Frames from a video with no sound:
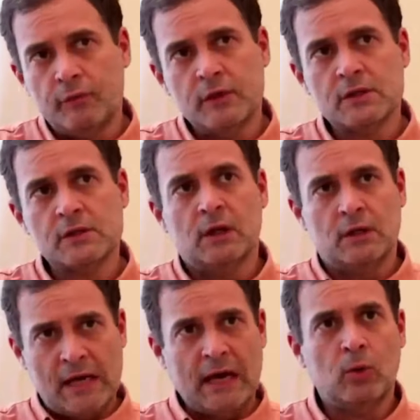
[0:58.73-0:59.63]
It's obvious
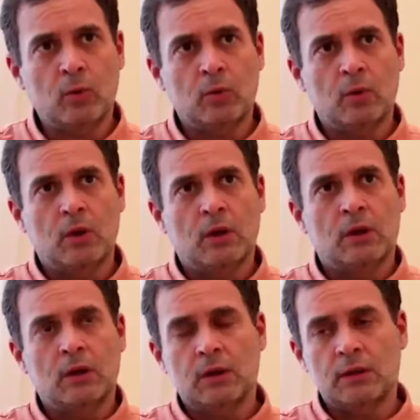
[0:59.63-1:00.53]
now
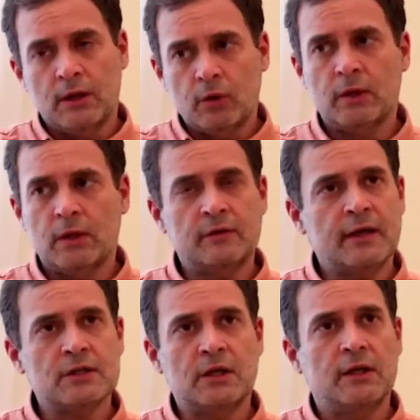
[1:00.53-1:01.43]
uh, that Twitter is
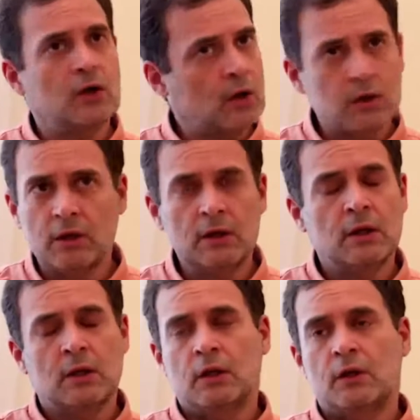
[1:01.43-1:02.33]
actually not a
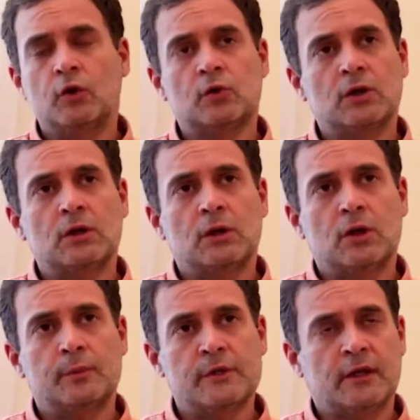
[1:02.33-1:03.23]
neutral,
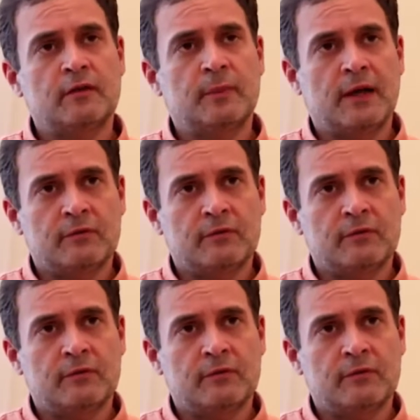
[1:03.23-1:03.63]
objective